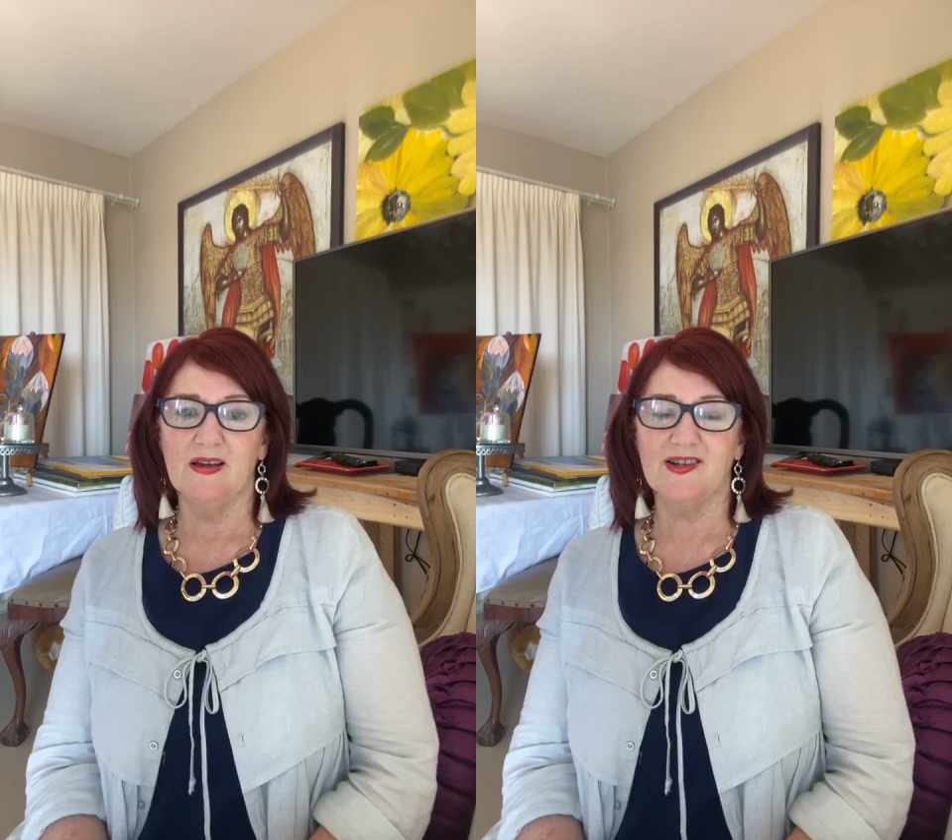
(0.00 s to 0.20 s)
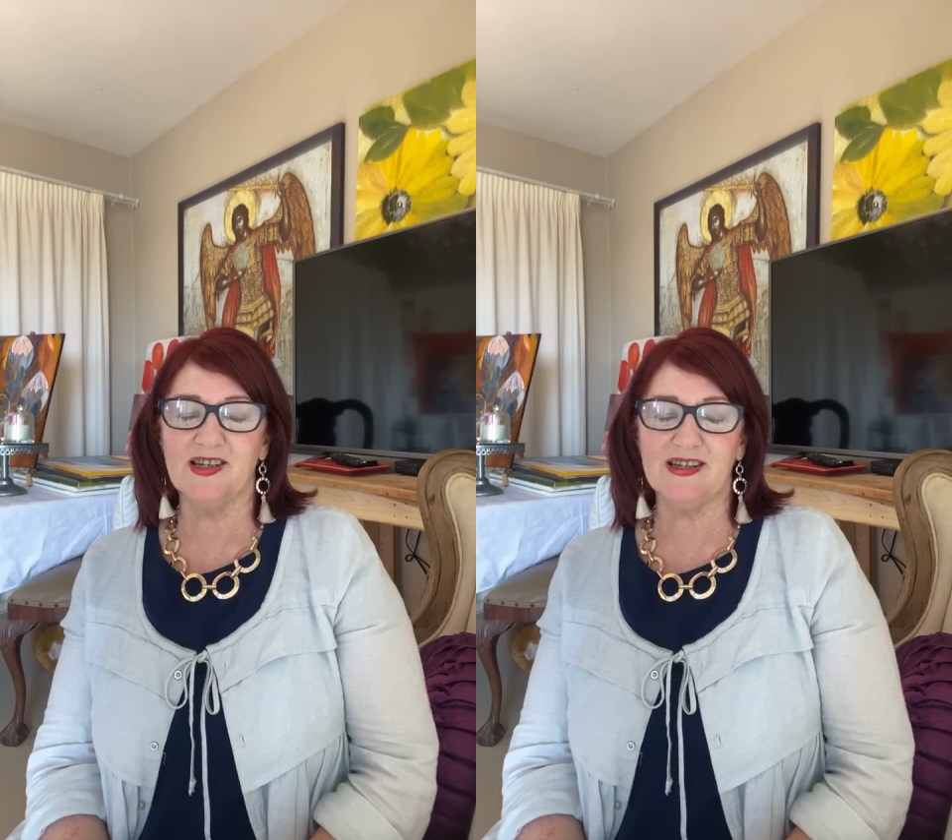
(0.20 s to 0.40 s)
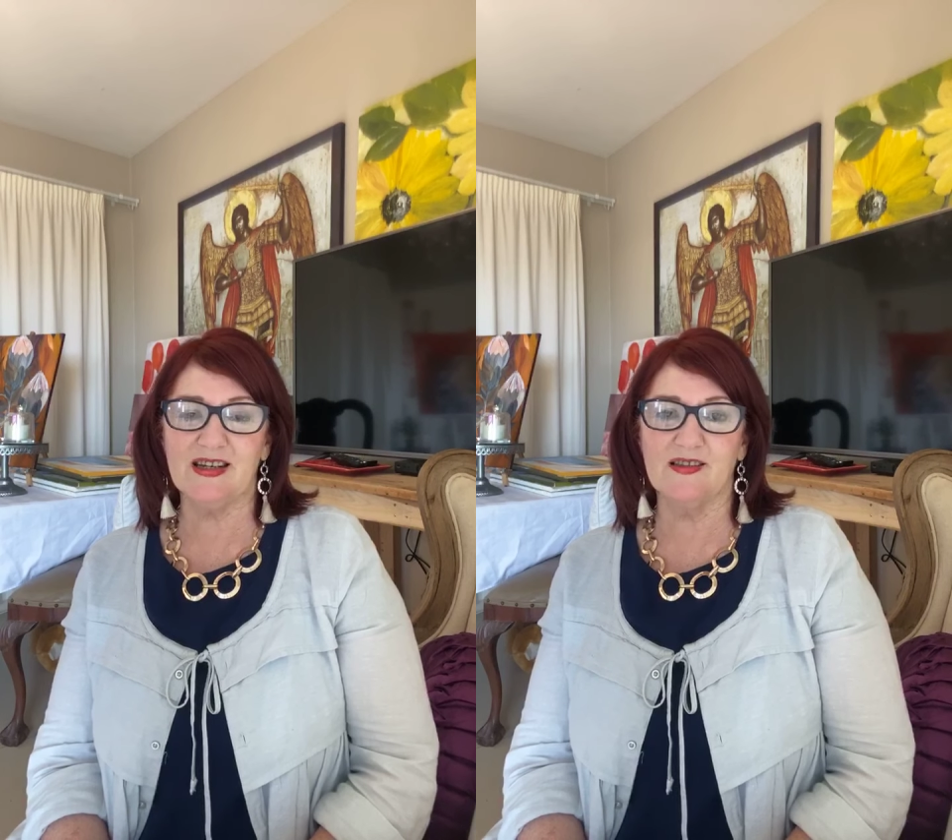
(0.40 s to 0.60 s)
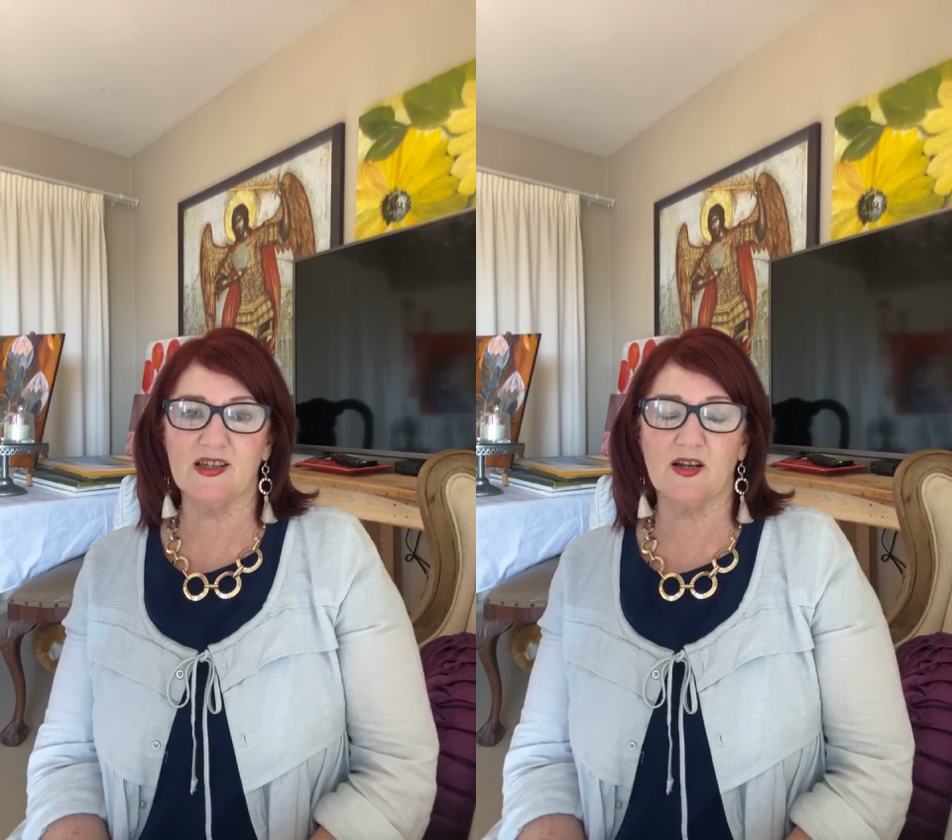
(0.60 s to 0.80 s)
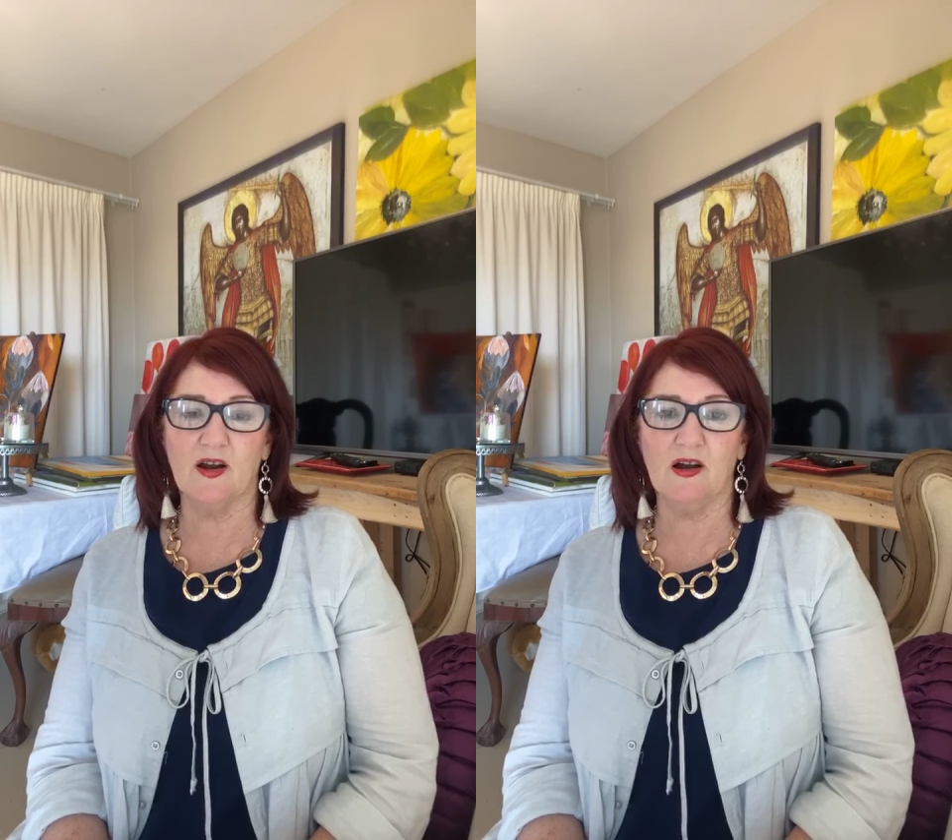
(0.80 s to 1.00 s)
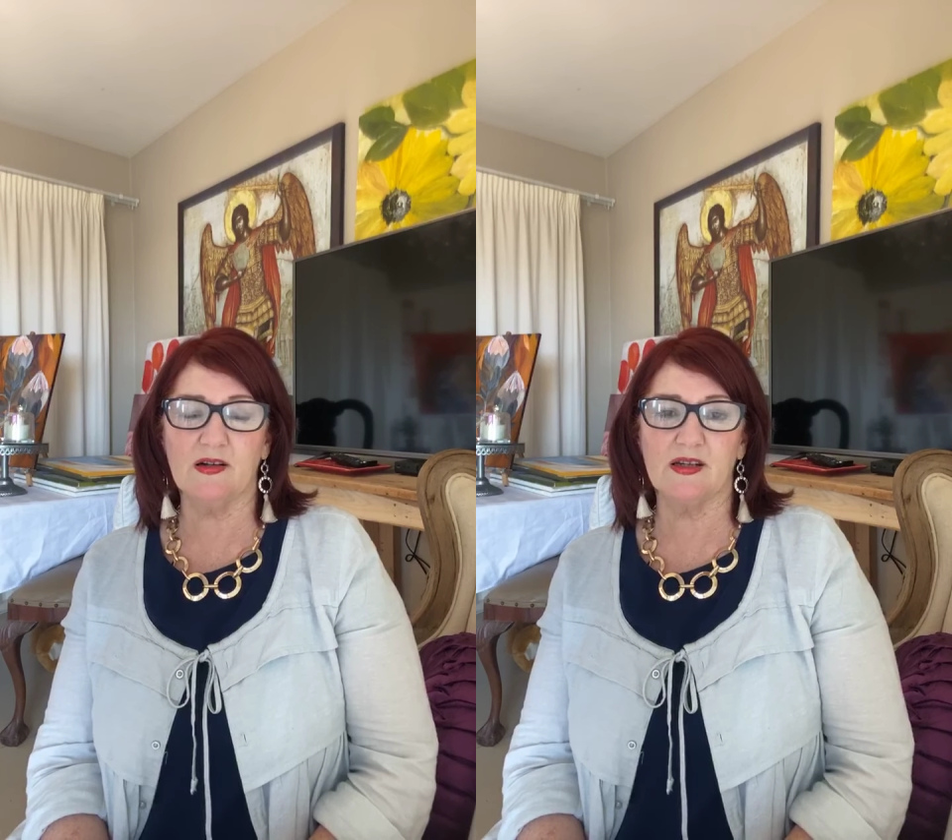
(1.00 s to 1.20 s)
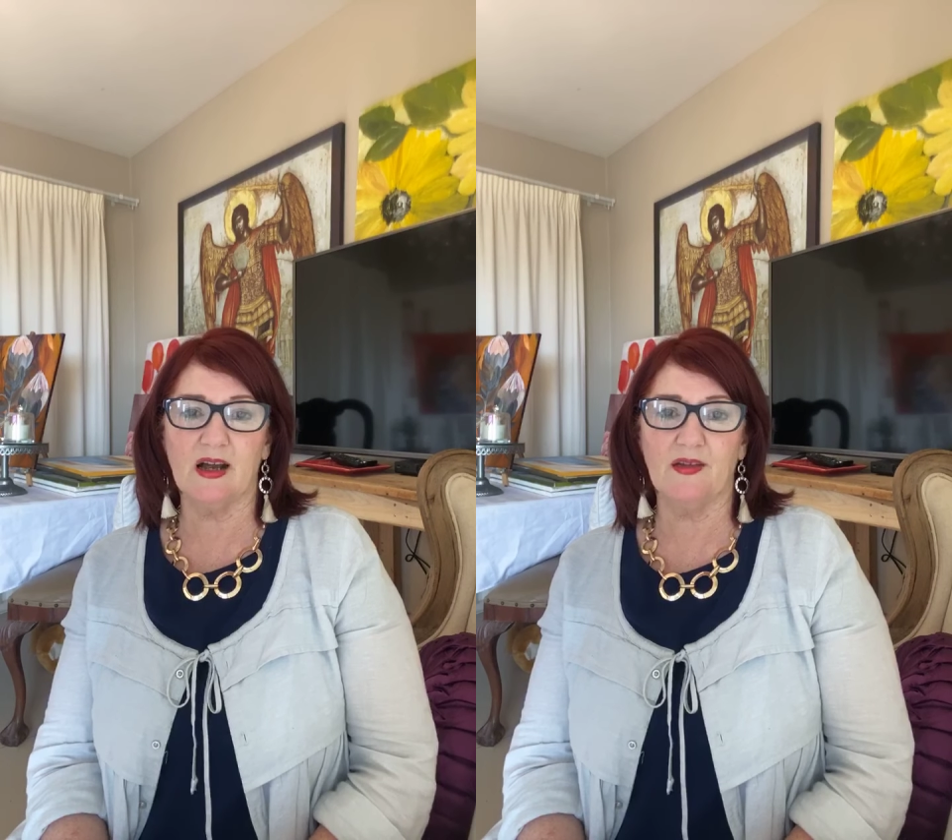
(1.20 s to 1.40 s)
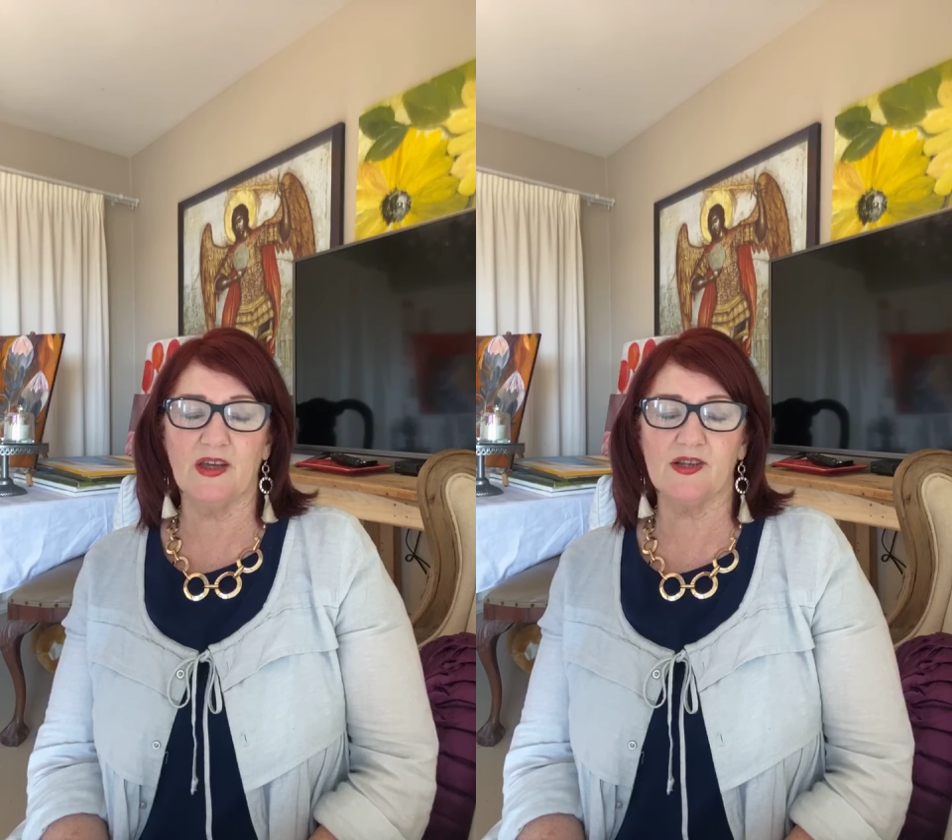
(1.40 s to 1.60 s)
just in this
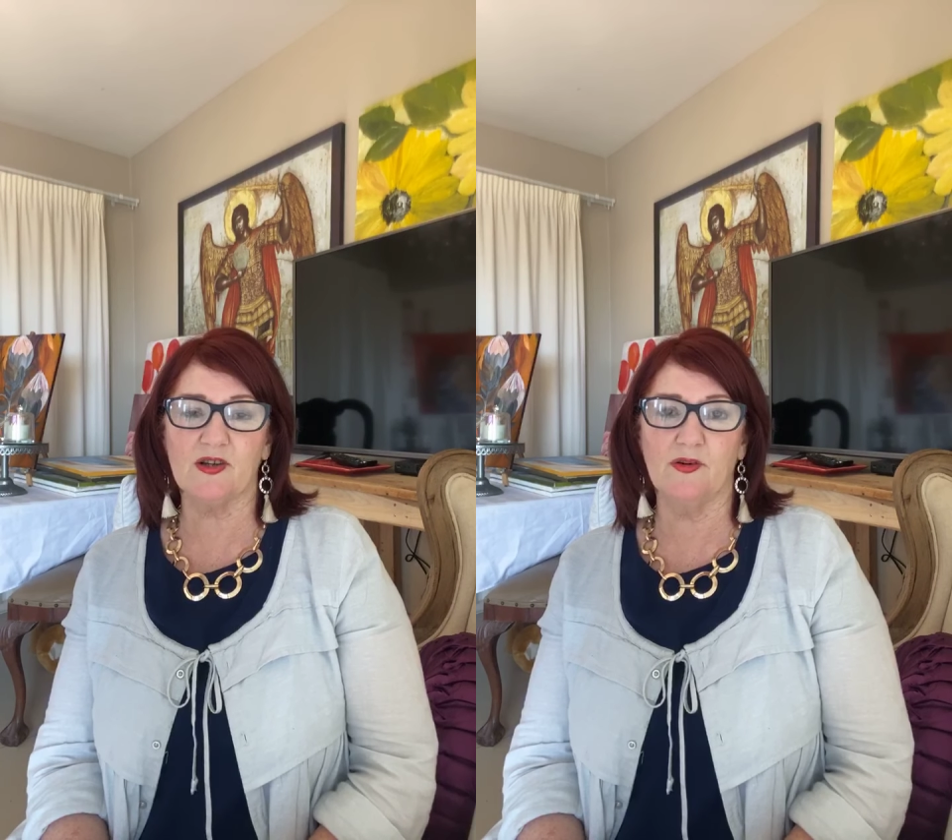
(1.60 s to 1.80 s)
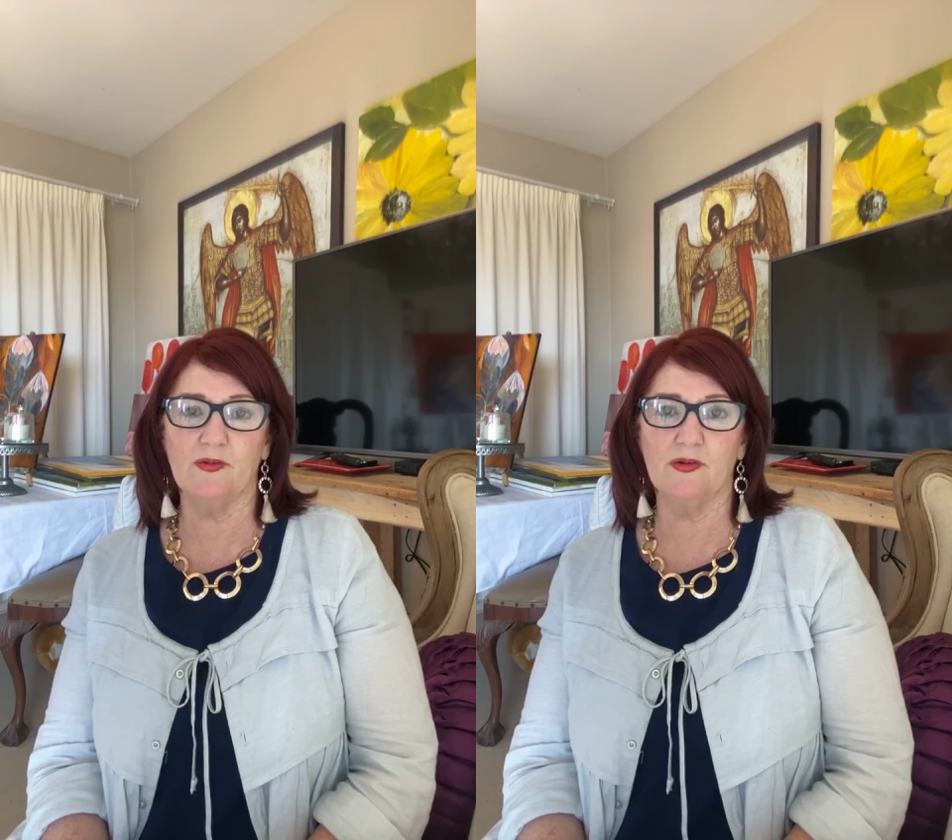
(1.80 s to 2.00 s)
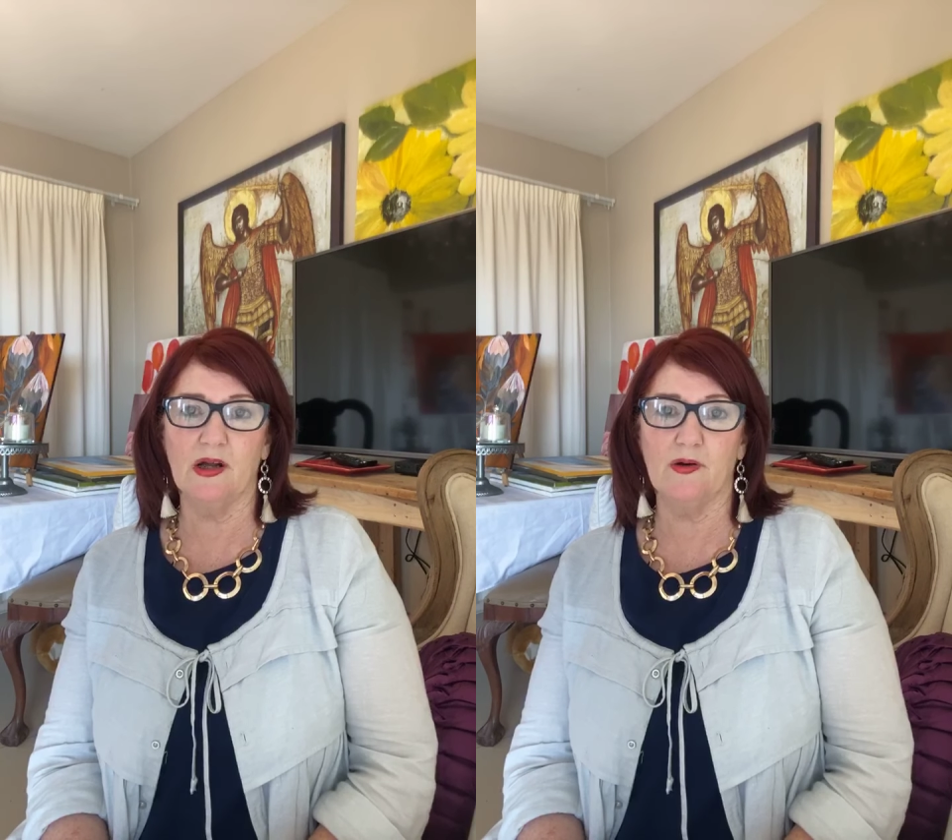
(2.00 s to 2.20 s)
lockdown that's on